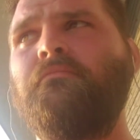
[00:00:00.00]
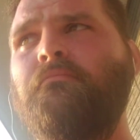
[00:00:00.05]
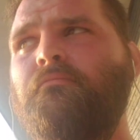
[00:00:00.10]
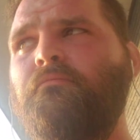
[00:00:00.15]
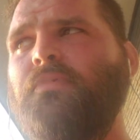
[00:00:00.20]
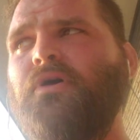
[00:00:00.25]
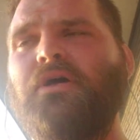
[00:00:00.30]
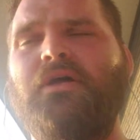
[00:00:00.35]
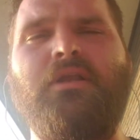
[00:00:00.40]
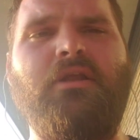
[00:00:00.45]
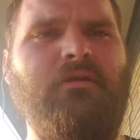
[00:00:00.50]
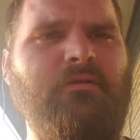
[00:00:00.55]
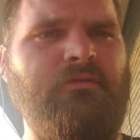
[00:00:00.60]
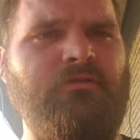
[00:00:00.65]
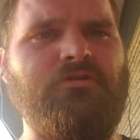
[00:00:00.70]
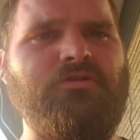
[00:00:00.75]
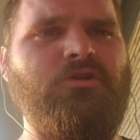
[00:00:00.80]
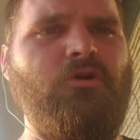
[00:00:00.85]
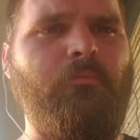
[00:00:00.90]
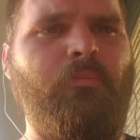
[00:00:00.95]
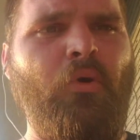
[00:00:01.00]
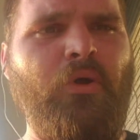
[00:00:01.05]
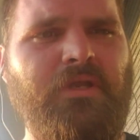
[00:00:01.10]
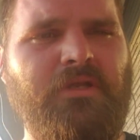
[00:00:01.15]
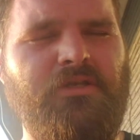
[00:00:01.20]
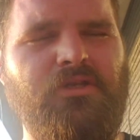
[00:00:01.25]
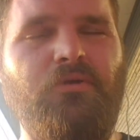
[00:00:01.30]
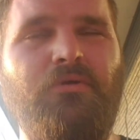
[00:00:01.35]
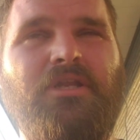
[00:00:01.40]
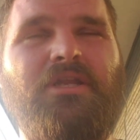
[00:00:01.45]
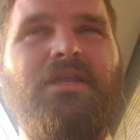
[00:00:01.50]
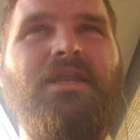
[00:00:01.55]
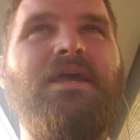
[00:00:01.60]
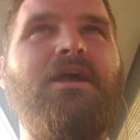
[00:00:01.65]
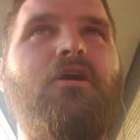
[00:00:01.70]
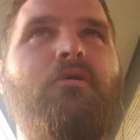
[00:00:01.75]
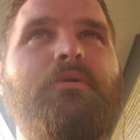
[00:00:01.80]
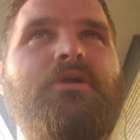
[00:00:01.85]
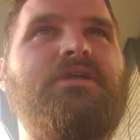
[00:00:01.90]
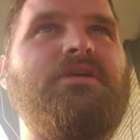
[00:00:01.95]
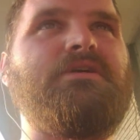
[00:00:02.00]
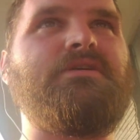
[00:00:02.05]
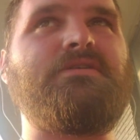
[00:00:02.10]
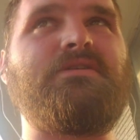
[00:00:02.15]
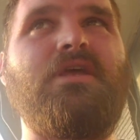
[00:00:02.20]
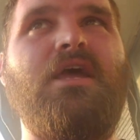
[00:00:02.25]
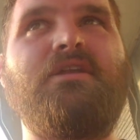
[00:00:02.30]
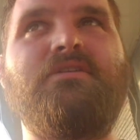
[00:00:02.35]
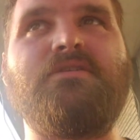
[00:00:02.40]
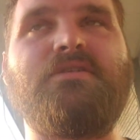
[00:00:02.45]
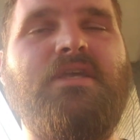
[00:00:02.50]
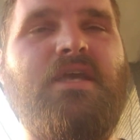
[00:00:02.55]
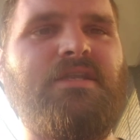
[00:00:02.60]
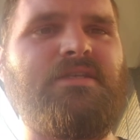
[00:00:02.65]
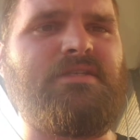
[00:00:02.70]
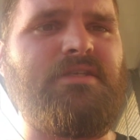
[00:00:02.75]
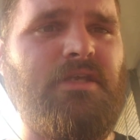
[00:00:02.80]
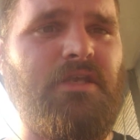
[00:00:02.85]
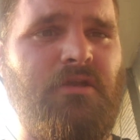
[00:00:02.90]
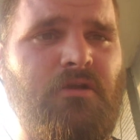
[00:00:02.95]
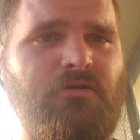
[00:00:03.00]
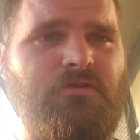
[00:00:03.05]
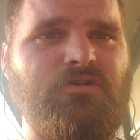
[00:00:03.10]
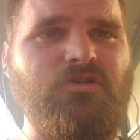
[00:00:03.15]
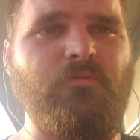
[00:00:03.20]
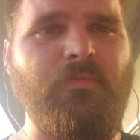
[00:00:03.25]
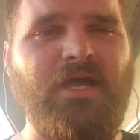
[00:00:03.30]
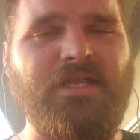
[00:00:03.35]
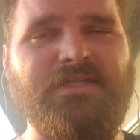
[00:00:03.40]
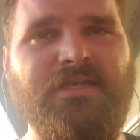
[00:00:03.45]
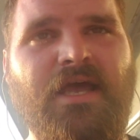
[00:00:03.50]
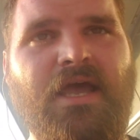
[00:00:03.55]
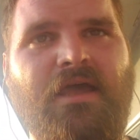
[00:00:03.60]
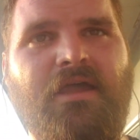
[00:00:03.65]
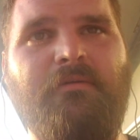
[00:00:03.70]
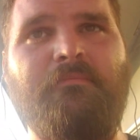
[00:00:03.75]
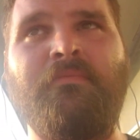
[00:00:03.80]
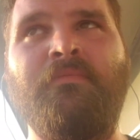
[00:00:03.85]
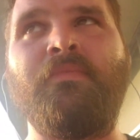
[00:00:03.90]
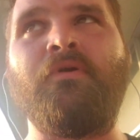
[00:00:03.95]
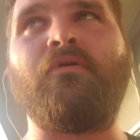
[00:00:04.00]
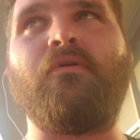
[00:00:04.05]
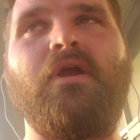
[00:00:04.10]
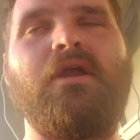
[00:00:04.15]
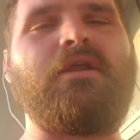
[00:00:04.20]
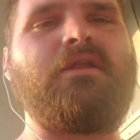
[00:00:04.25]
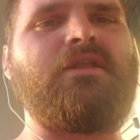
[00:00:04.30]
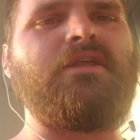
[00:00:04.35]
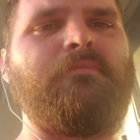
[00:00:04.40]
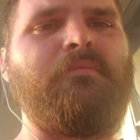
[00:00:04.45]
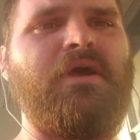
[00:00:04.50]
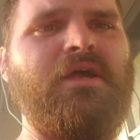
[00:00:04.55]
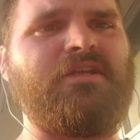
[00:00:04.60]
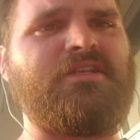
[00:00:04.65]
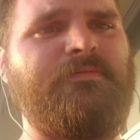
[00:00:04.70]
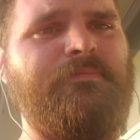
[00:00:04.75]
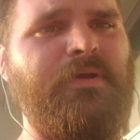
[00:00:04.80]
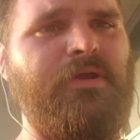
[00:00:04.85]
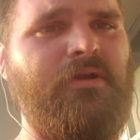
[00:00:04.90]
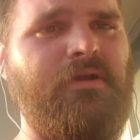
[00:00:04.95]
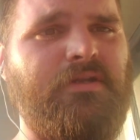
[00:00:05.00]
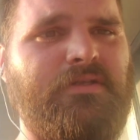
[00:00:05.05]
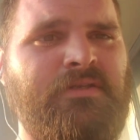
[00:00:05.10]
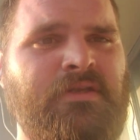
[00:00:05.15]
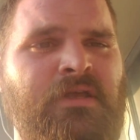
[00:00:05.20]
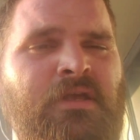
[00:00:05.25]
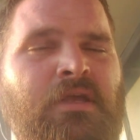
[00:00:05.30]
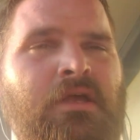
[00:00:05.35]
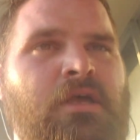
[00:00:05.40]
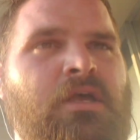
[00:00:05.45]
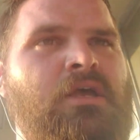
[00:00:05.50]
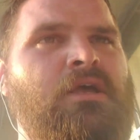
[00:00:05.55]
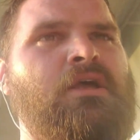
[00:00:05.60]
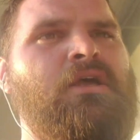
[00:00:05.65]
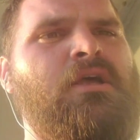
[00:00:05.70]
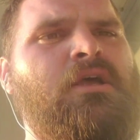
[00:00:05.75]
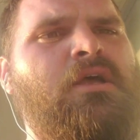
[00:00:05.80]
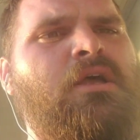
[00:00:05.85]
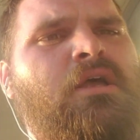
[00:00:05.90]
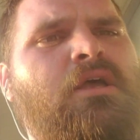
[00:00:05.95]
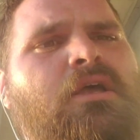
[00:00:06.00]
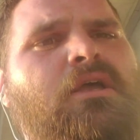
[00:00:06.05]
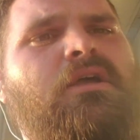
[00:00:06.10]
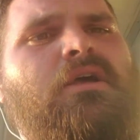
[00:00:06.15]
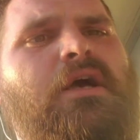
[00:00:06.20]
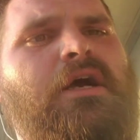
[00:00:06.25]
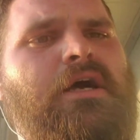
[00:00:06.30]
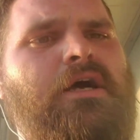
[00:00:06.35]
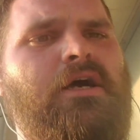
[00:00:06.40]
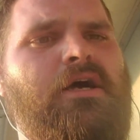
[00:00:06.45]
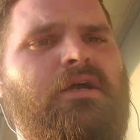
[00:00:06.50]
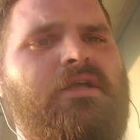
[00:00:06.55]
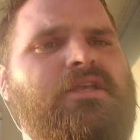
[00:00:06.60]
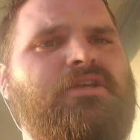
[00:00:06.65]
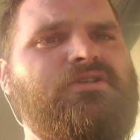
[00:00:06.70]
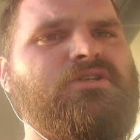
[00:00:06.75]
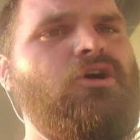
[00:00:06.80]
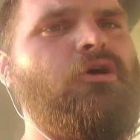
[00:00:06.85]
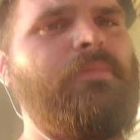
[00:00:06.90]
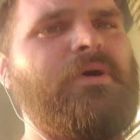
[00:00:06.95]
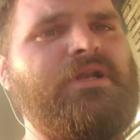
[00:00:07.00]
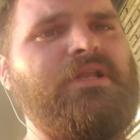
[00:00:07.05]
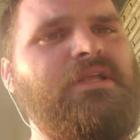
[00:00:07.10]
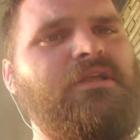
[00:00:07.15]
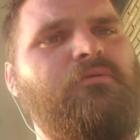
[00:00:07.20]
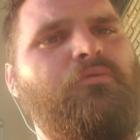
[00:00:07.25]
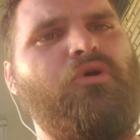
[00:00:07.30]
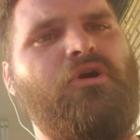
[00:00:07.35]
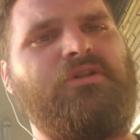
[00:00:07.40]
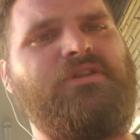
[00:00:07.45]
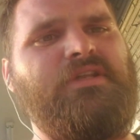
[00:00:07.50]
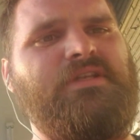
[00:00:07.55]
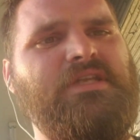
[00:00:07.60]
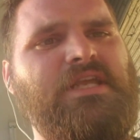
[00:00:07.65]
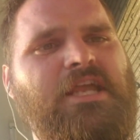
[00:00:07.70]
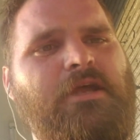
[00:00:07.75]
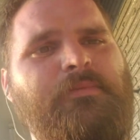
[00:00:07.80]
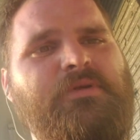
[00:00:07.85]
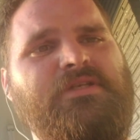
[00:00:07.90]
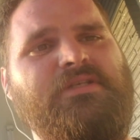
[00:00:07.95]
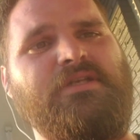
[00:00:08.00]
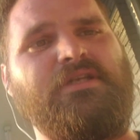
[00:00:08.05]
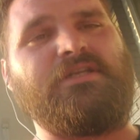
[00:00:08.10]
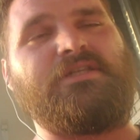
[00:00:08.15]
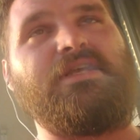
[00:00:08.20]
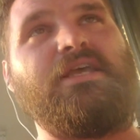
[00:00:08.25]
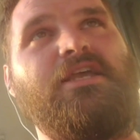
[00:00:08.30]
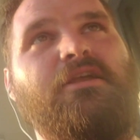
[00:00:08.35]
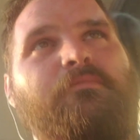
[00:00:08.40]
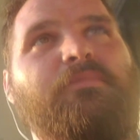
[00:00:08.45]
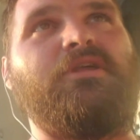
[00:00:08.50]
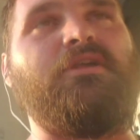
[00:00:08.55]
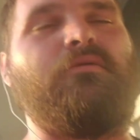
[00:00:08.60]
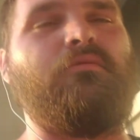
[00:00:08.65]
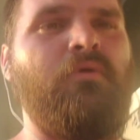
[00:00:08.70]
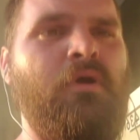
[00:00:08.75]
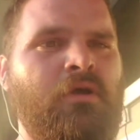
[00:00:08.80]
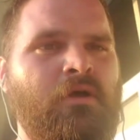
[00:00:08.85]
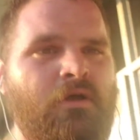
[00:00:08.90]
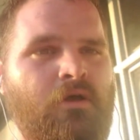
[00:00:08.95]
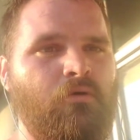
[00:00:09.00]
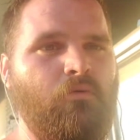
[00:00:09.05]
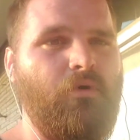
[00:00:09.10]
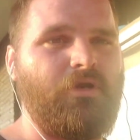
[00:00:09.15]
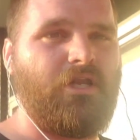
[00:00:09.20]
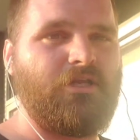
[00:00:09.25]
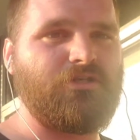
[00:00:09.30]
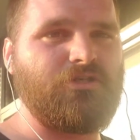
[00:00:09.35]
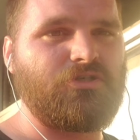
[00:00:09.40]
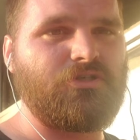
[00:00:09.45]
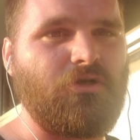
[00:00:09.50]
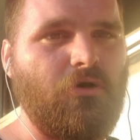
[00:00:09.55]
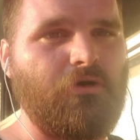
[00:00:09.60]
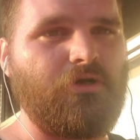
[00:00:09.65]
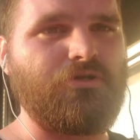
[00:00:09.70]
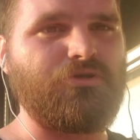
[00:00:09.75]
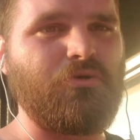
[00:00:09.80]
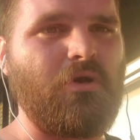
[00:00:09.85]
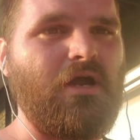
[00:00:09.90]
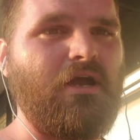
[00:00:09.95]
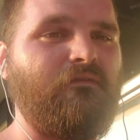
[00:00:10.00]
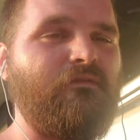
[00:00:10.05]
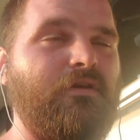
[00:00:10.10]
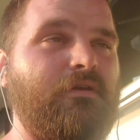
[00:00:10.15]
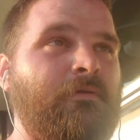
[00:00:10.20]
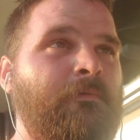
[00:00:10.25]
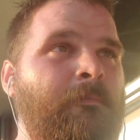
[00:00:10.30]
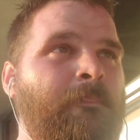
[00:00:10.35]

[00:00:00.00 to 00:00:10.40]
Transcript: But there's no point in doing it now, because I just got to sit here and do my time, right? Get my experience. Because nobody worth a damn is going to take me when I just started driving.